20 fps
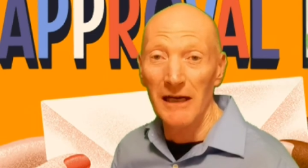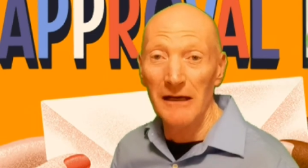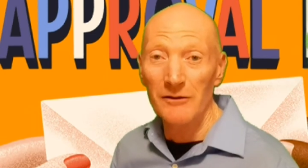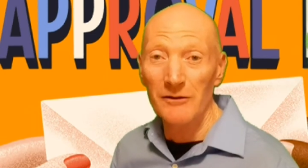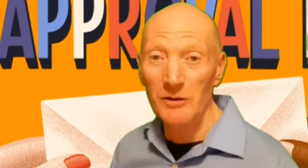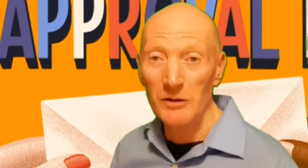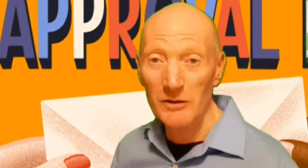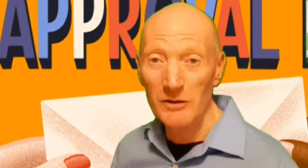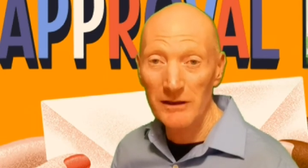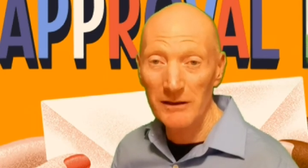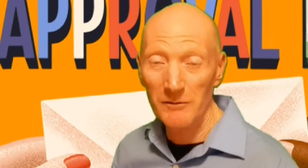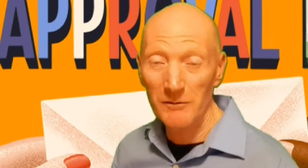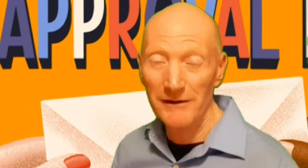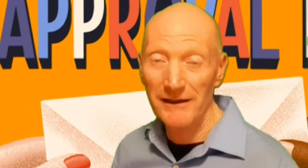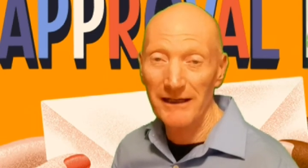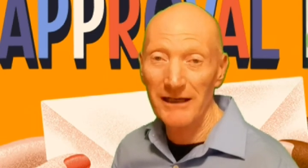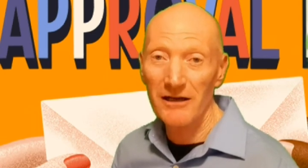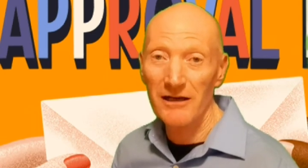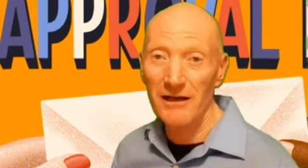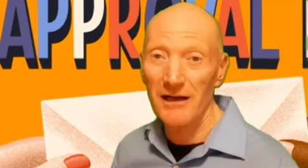Usually what
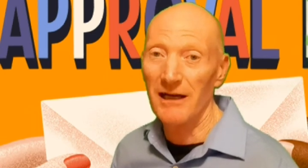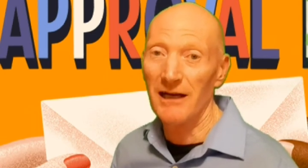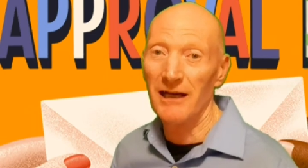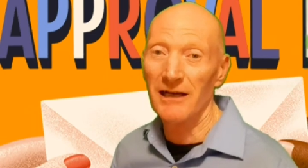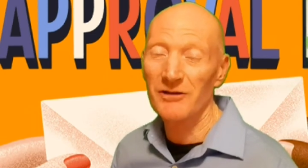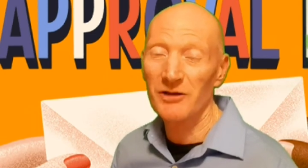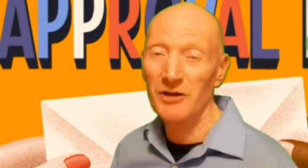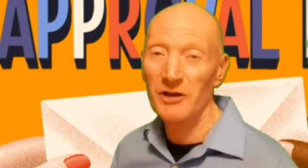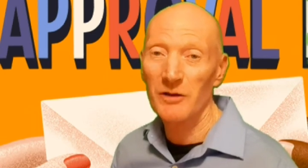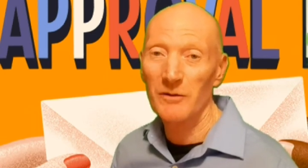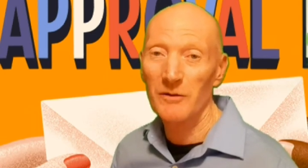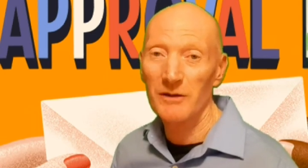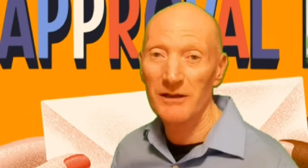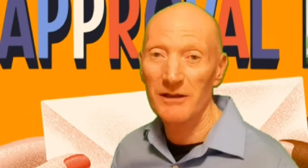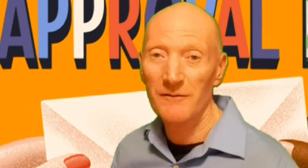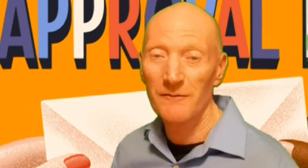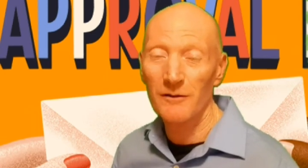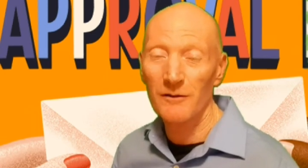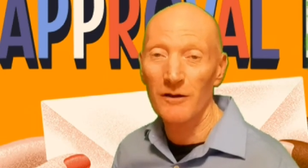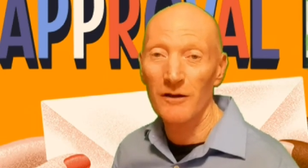they're going to ask you is
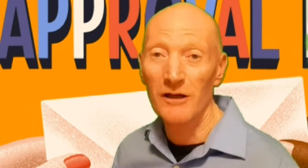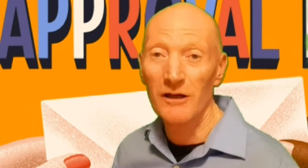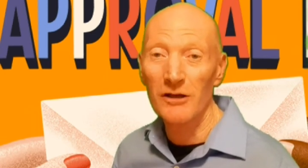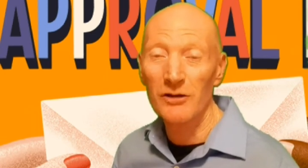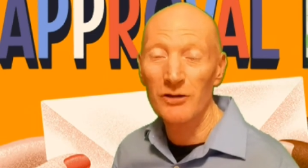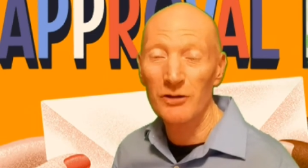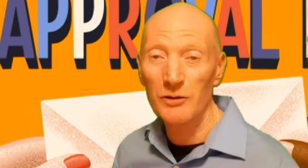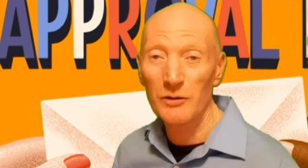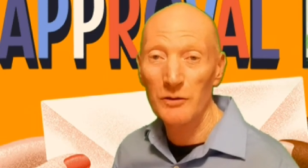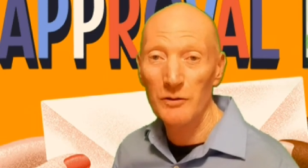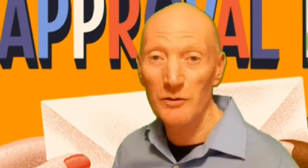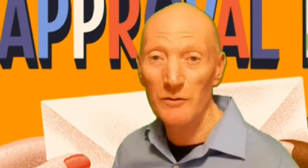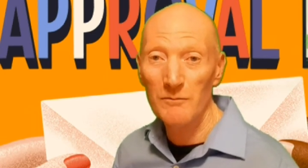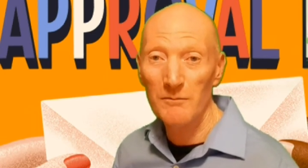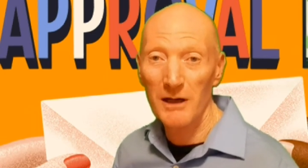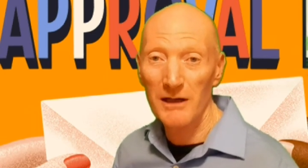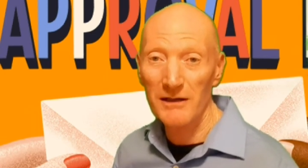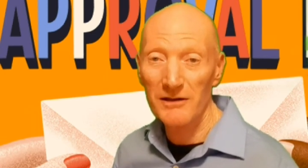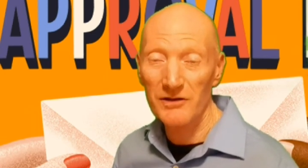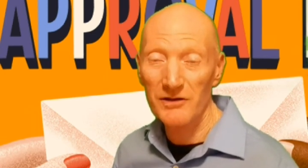for 2
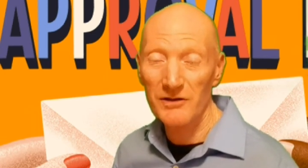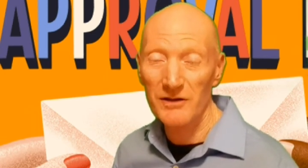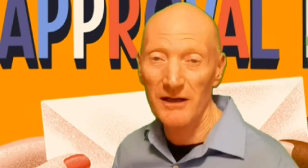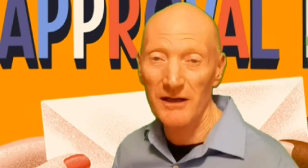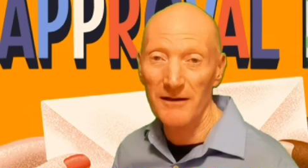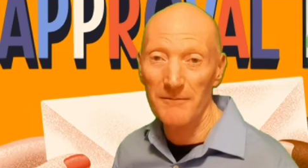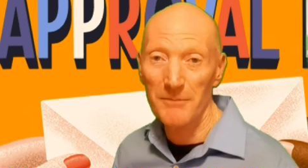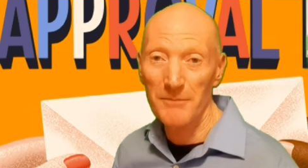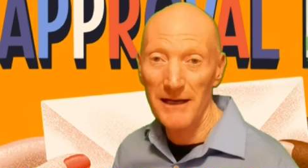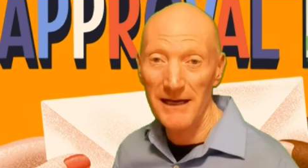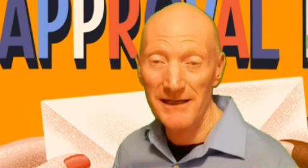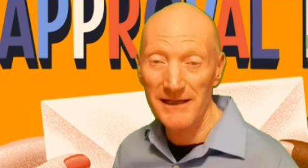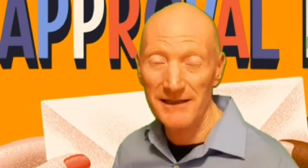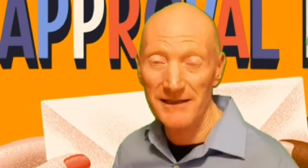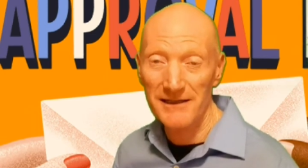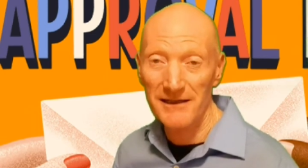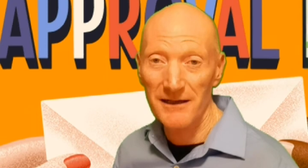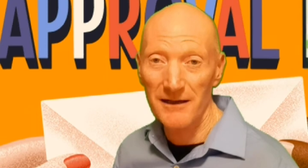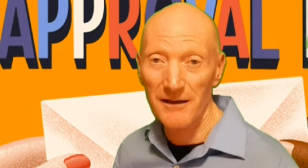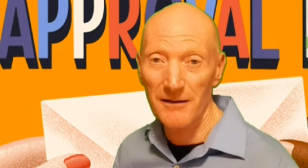months pay
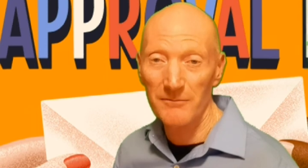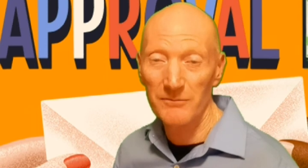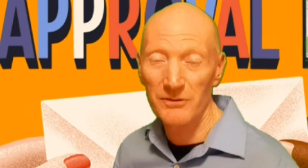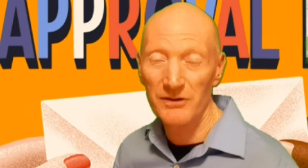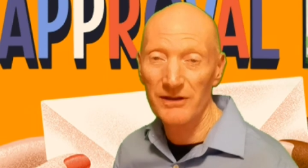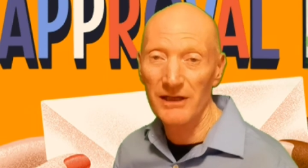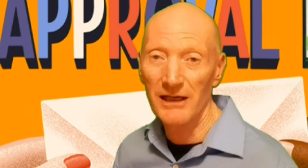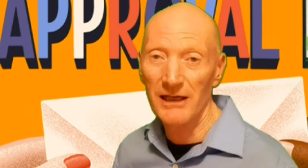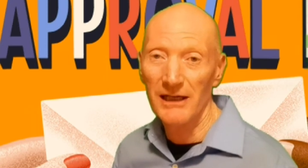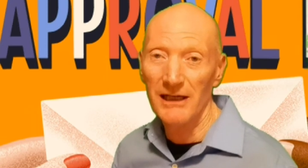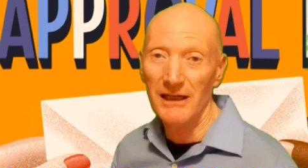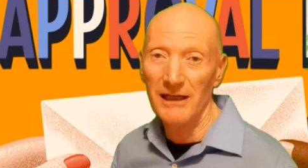stubs.